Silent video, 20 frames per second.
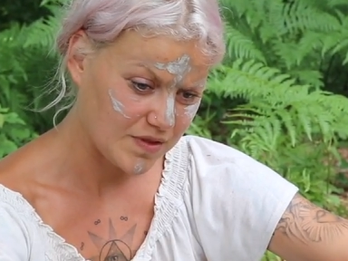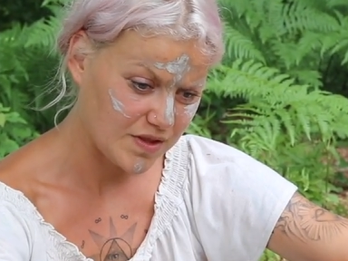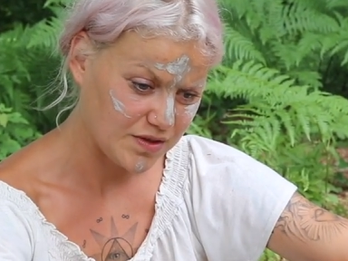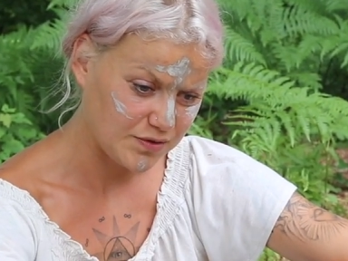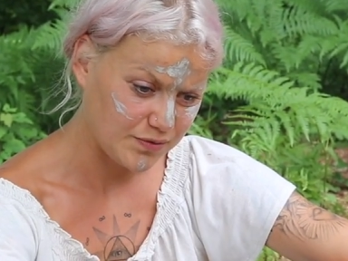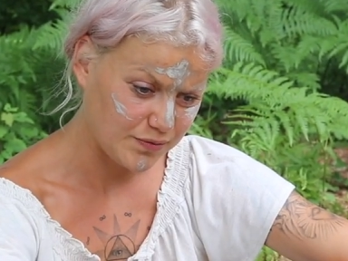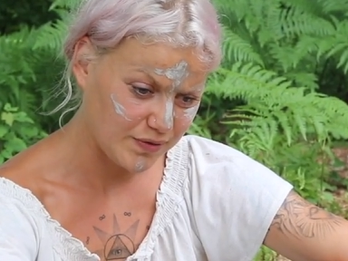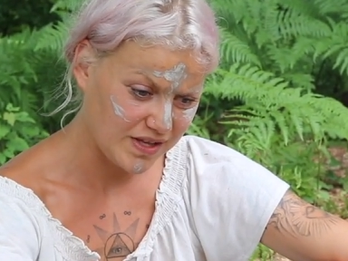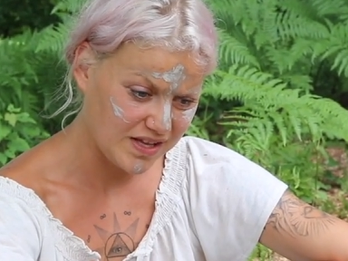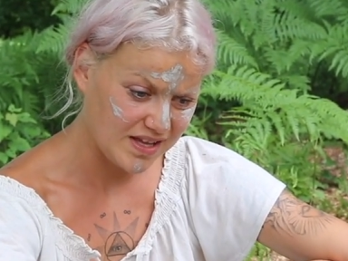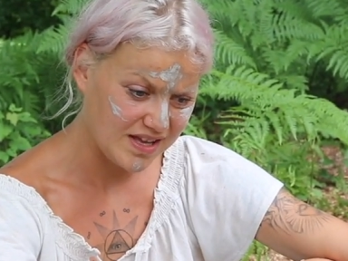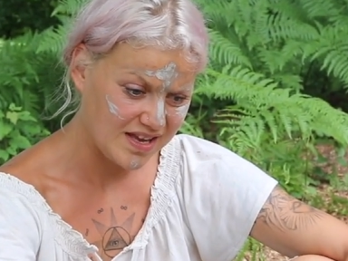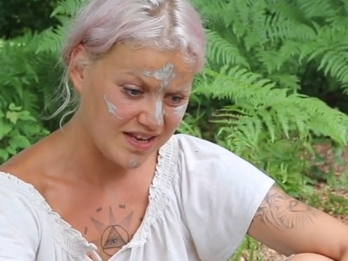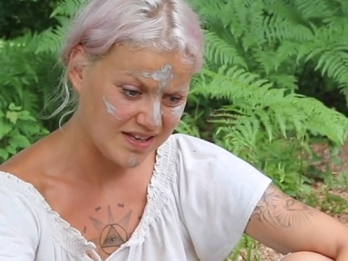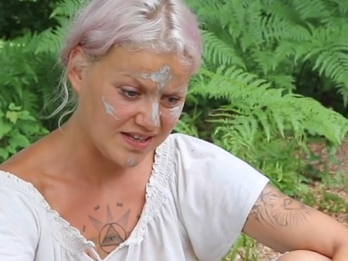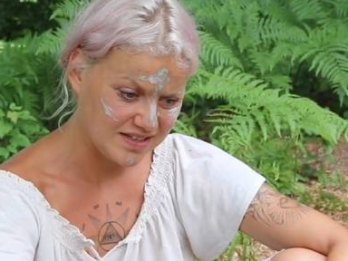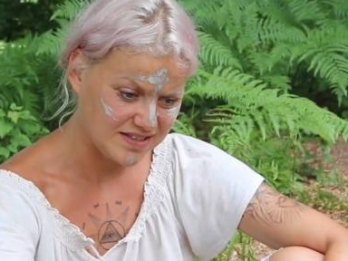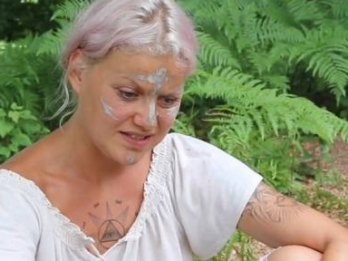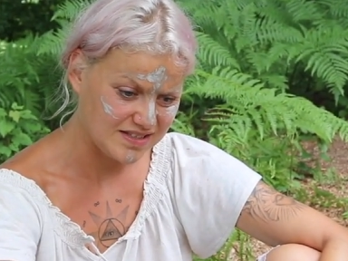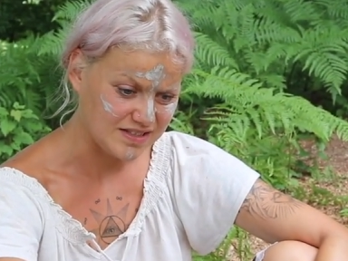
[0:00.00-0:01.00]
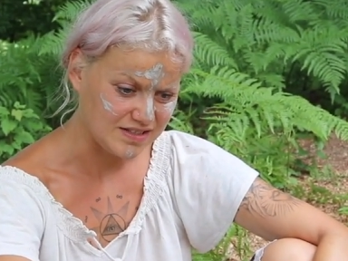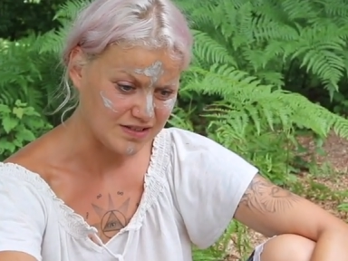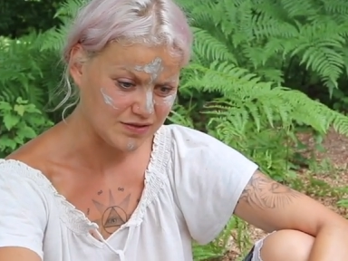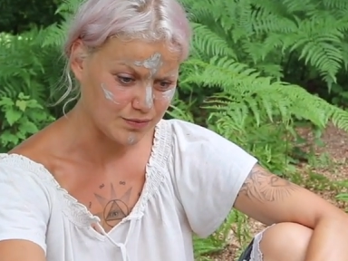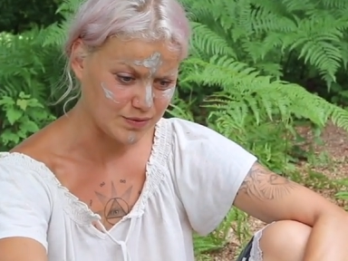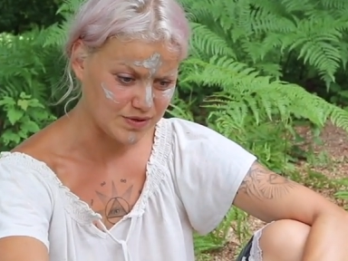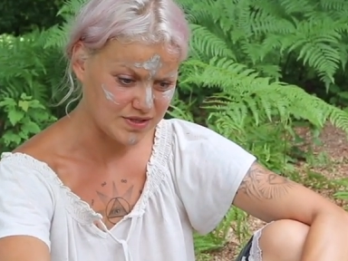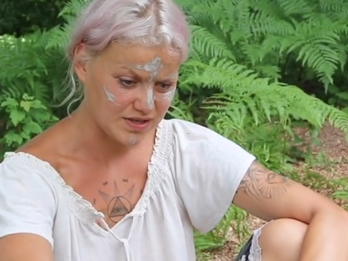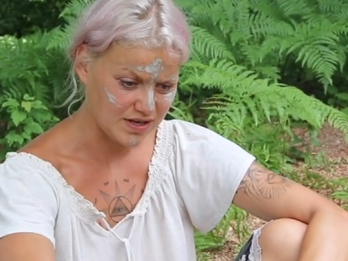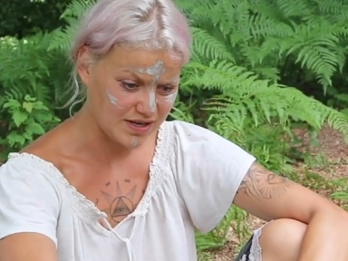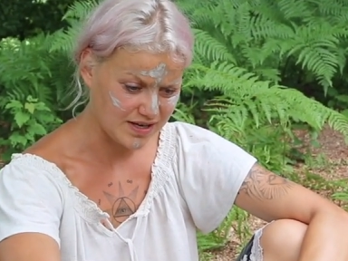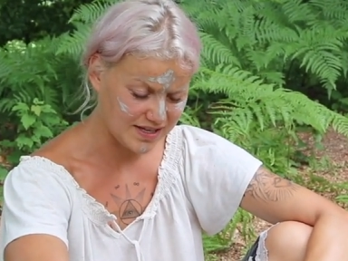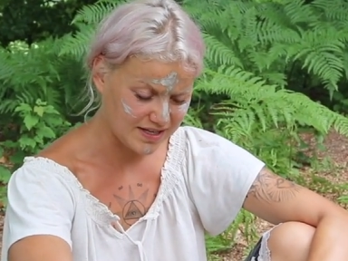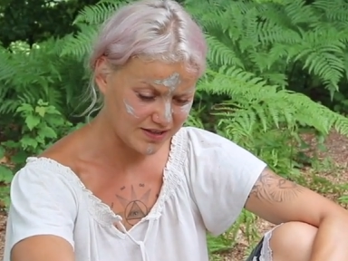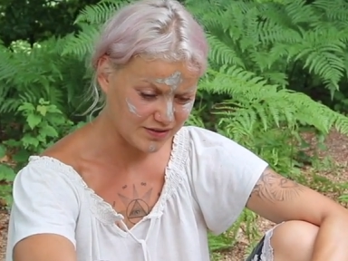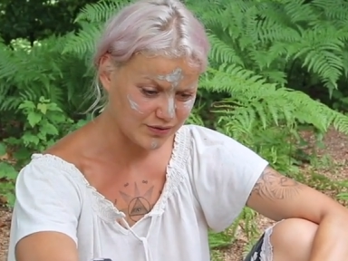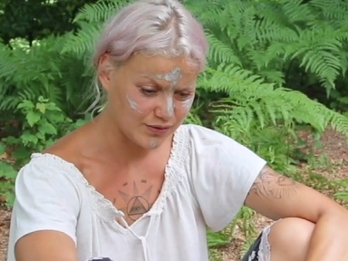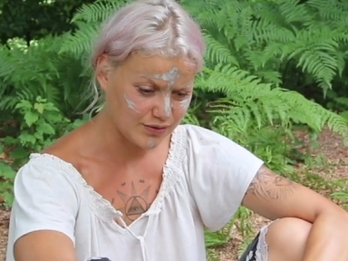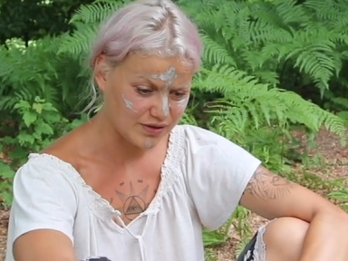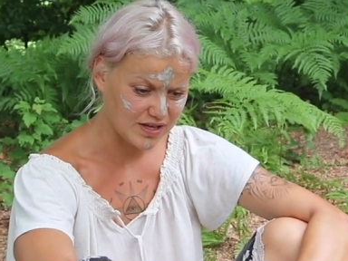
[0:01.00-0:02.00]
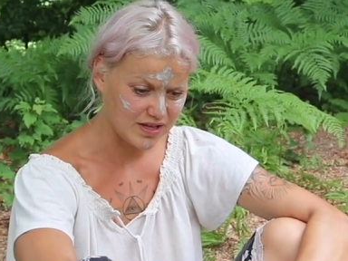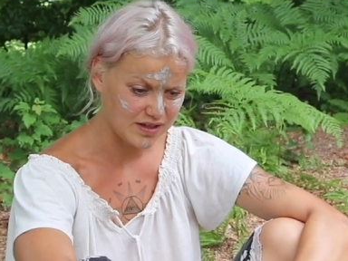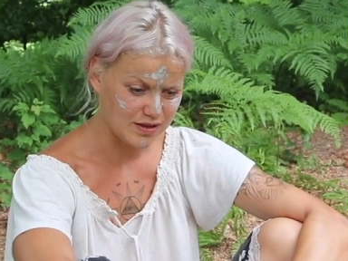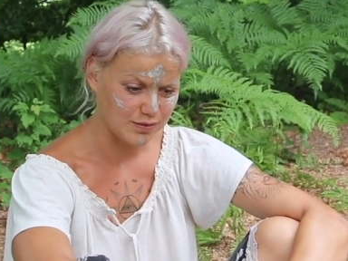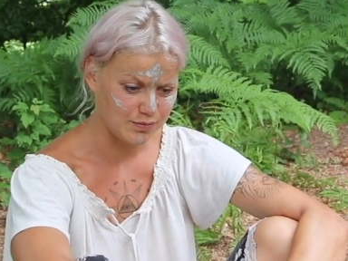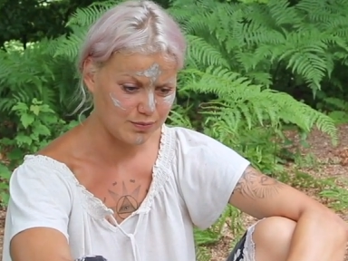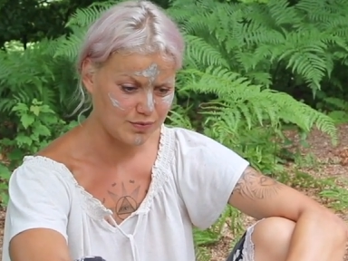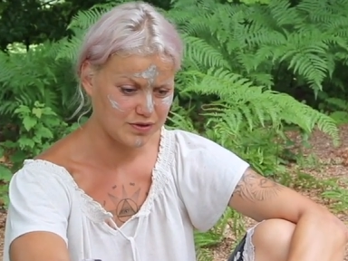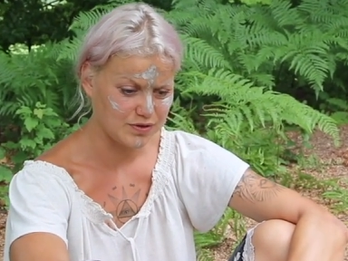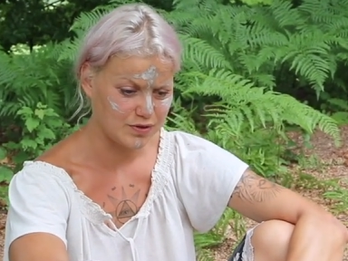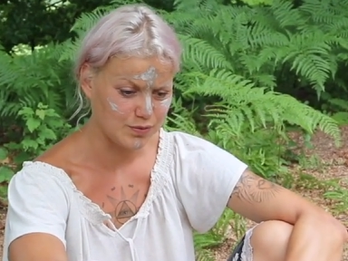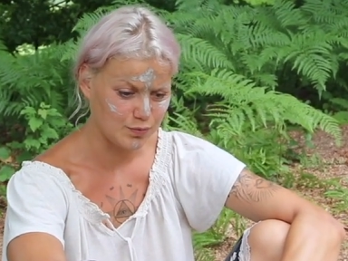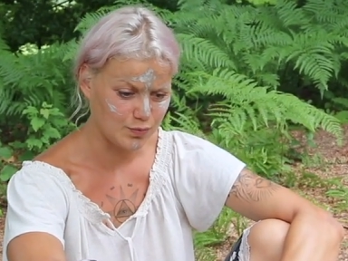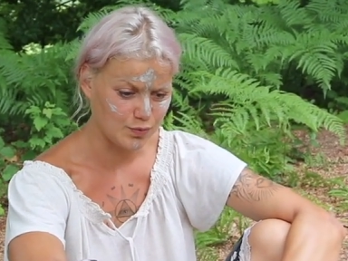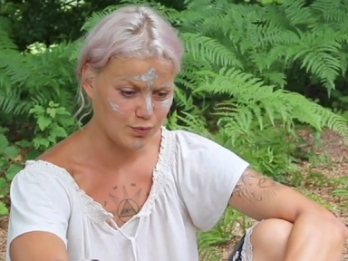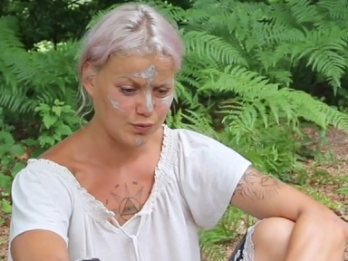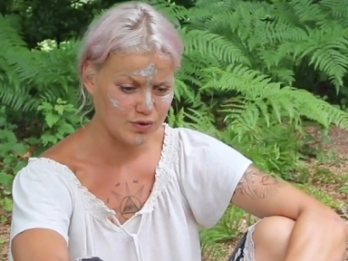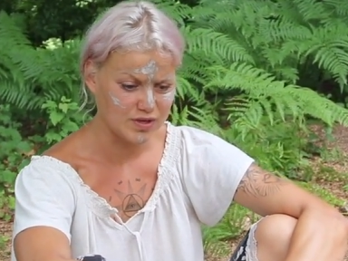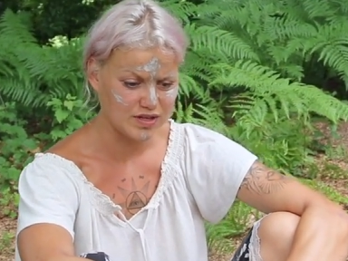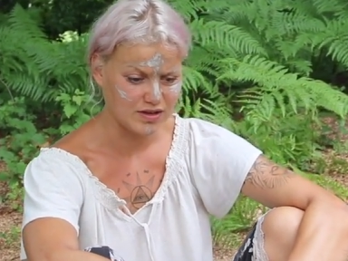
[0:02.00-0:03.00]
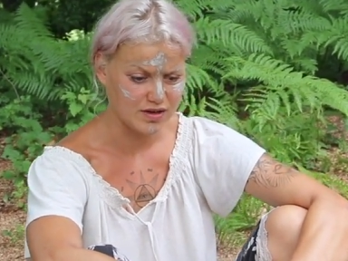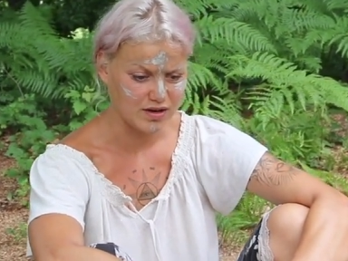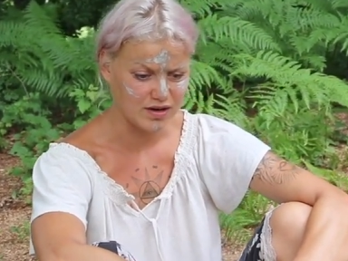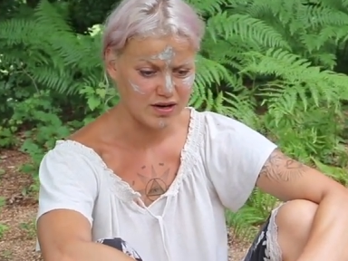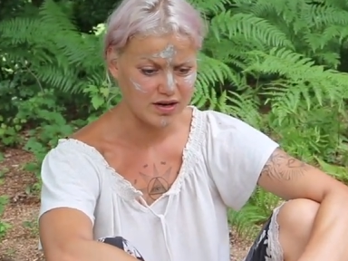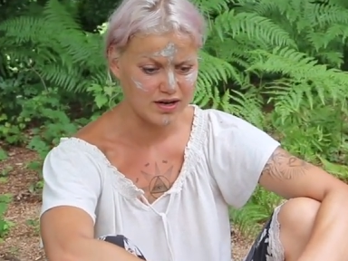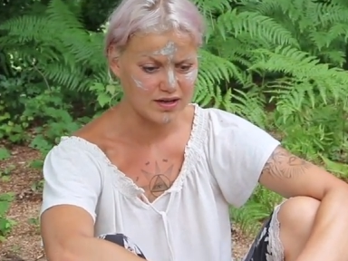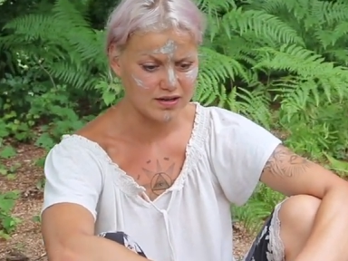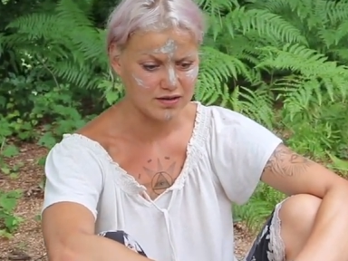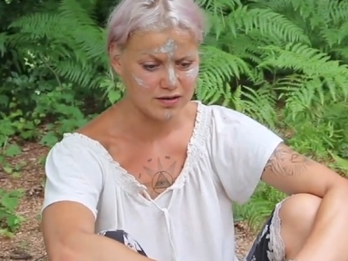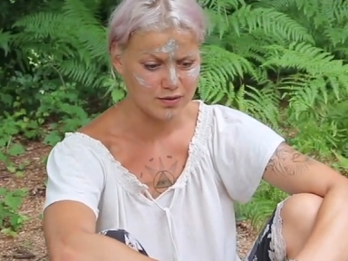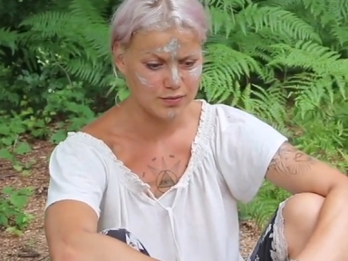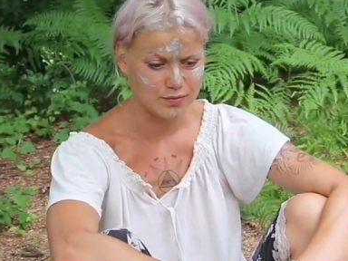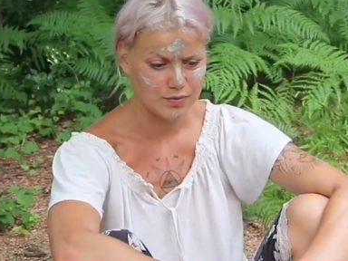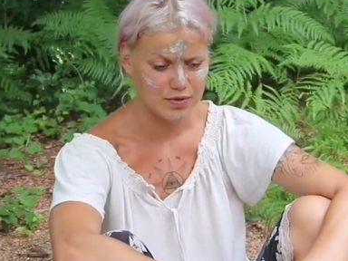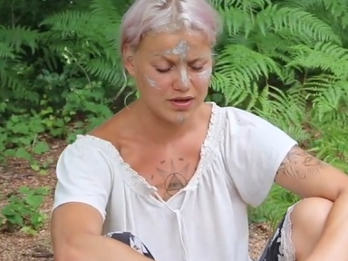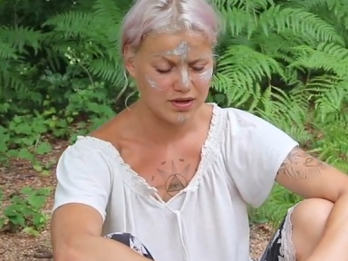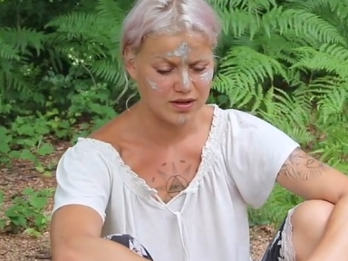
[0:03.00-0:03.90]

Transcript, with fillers: The three energies which are linked together with the moon and the heart and the,